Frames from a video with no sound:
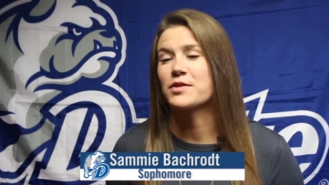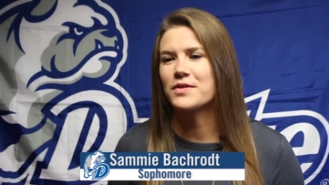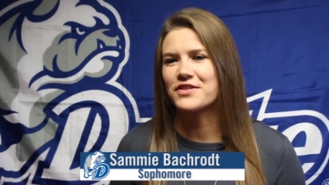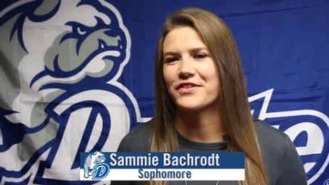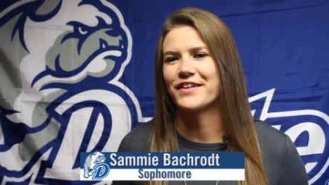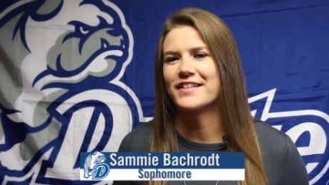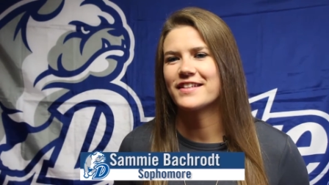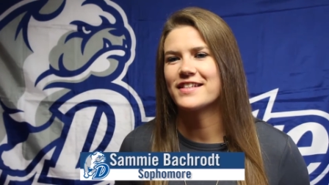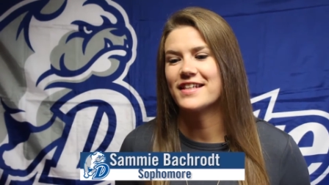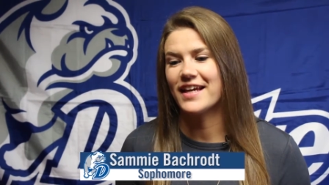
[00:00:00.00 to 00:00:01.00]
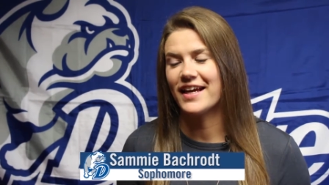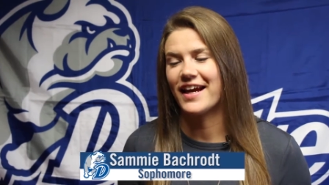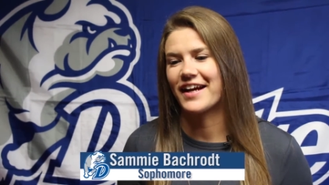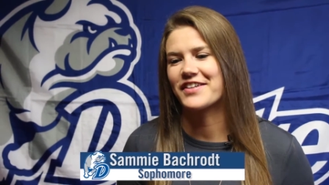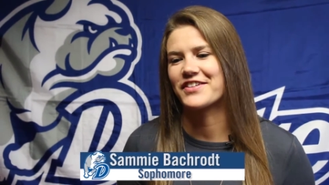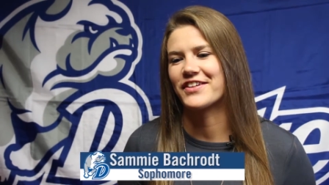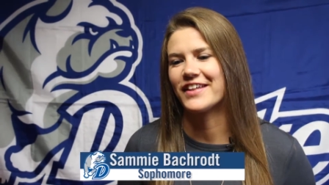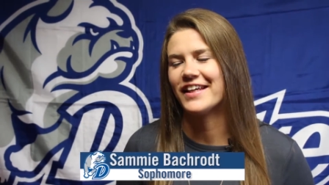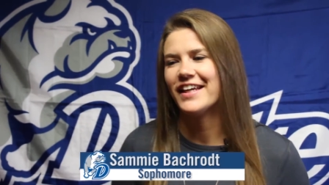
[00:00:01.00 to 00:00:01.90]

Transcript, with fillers: Switzerland today actually.